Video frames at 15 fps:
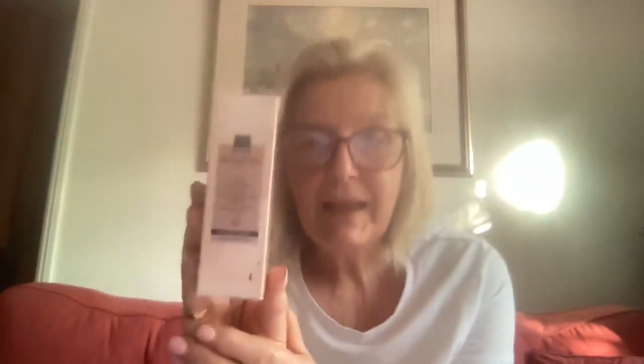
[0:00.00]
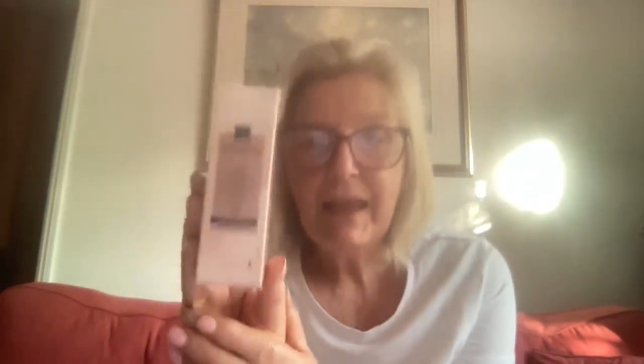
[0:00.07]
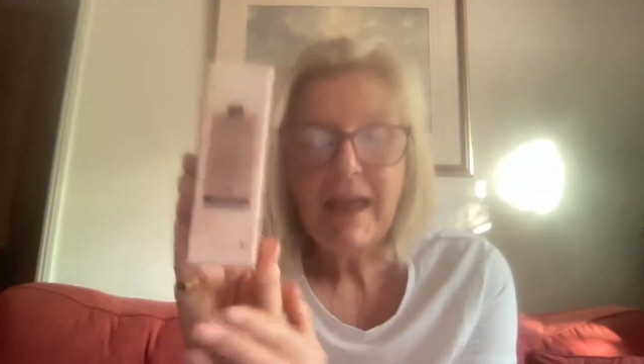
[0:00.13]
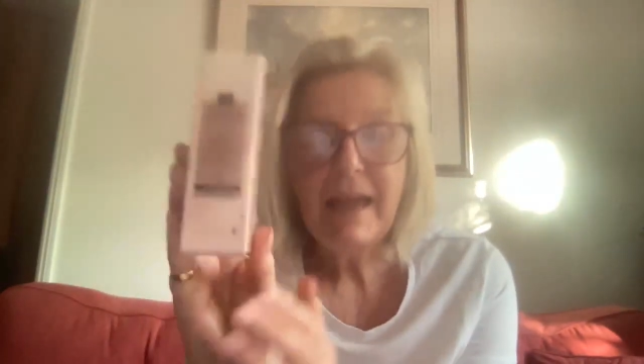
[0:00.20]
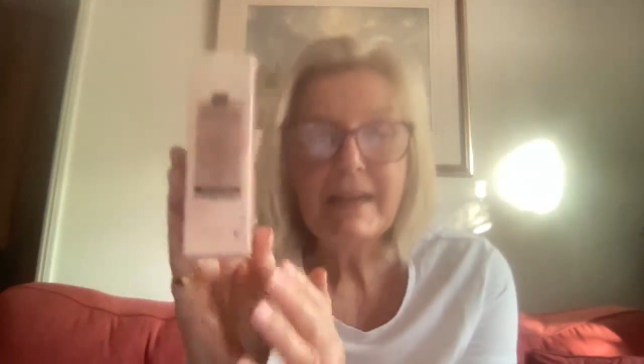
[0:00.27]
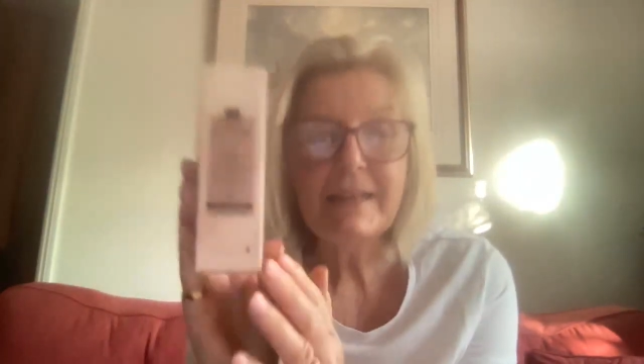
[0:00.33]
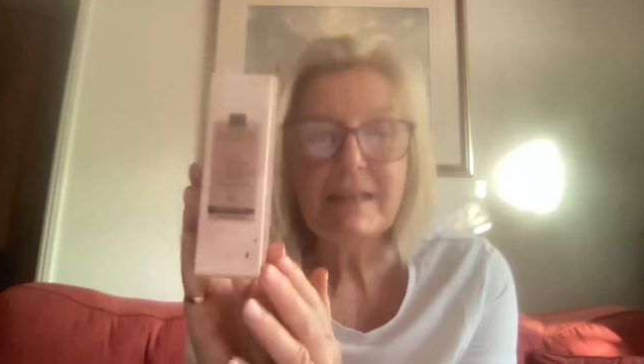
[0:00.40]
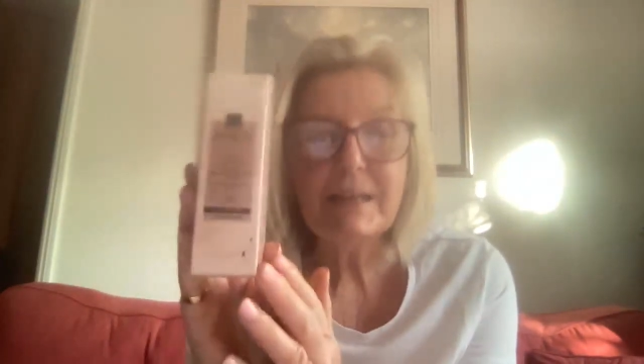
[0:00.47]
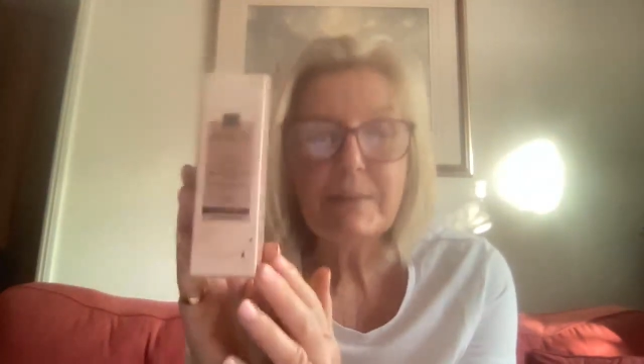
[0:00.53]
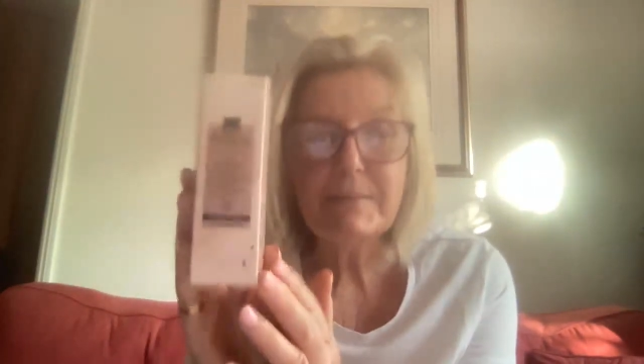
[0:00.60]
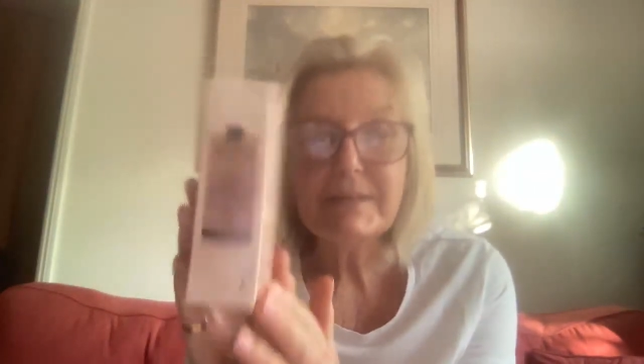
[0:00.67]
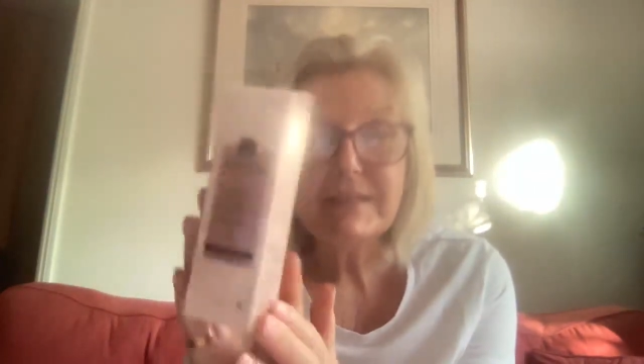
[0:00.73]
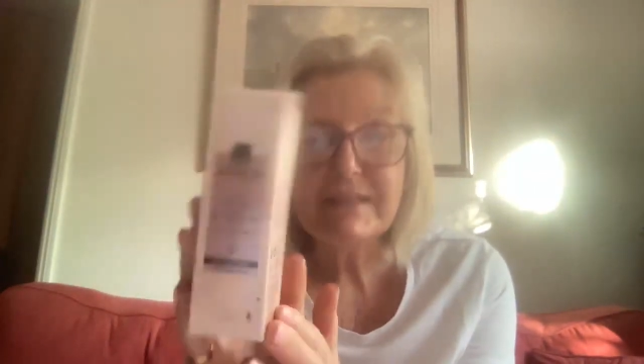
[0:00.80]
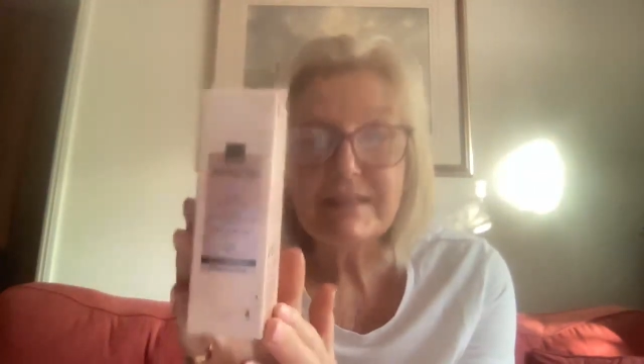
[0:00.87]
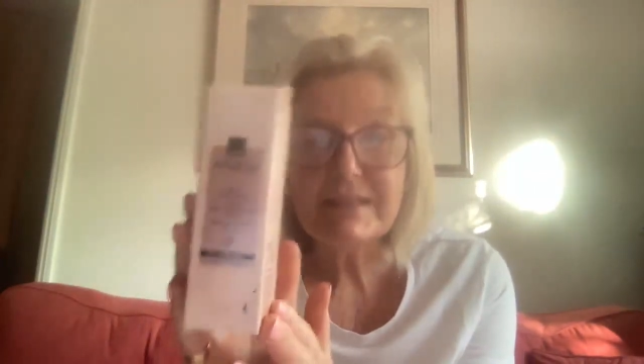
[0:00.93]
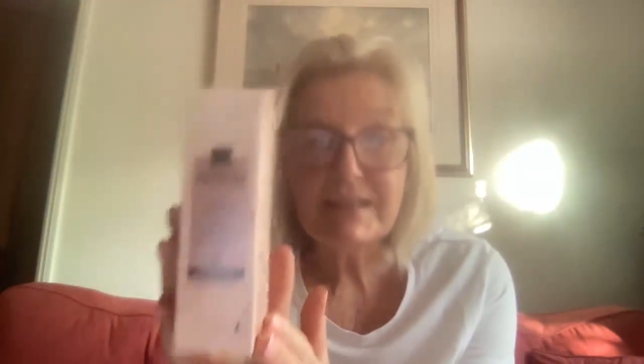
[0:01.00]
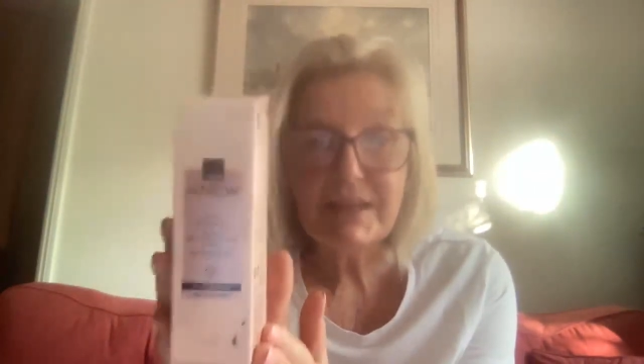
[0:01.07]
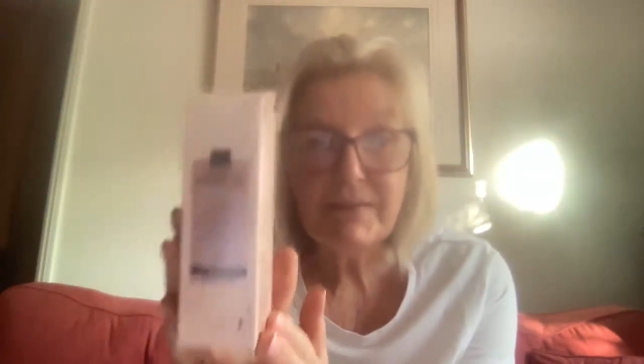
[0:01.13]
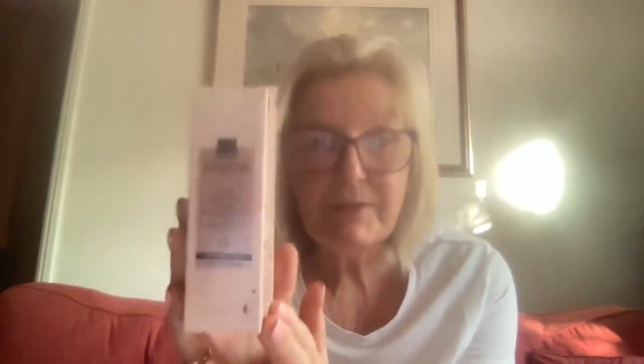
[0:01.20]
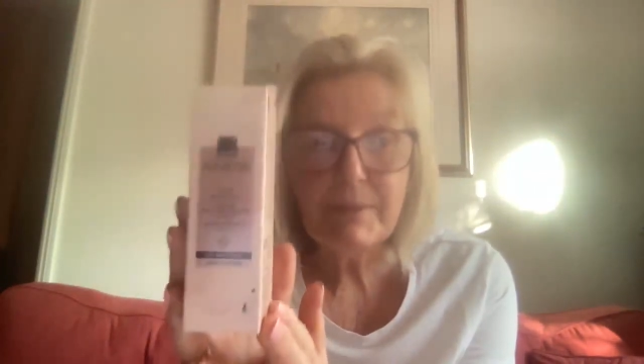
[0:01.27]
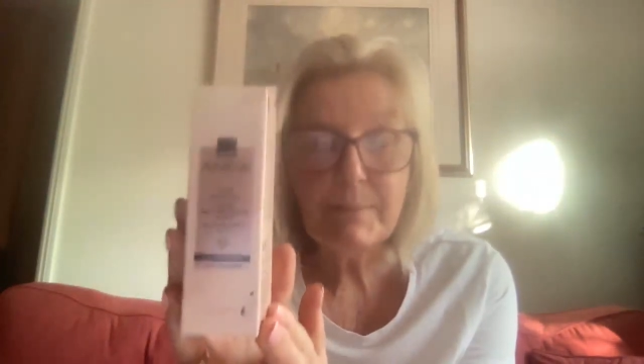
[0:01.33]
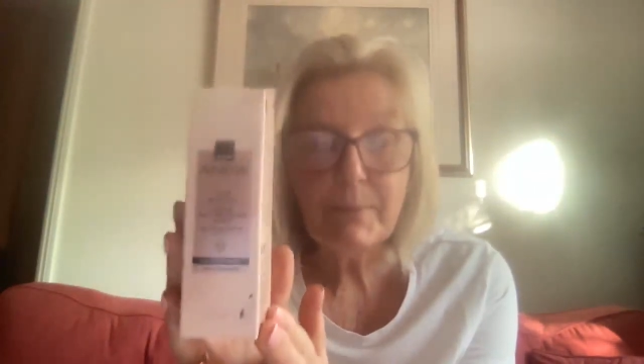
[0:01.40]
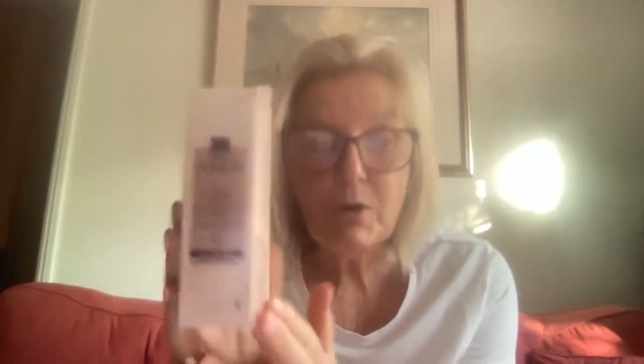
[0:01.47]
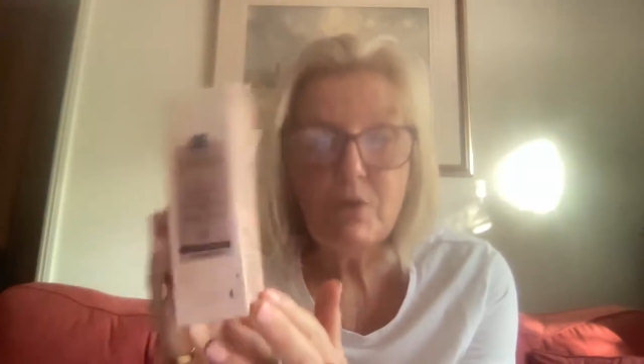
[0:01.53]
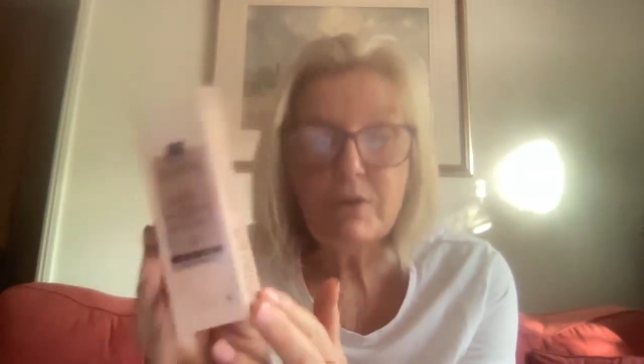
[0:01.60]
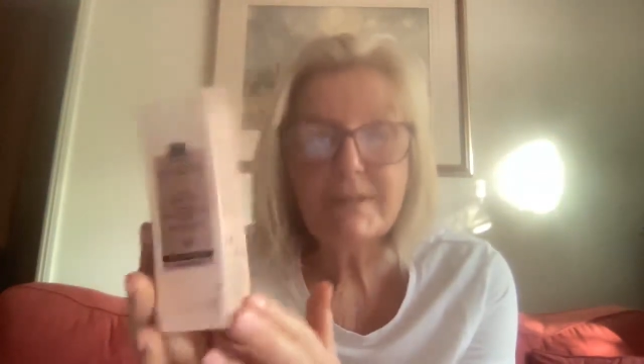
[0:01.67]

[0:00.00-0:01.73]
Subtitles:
And it comes in this lovely box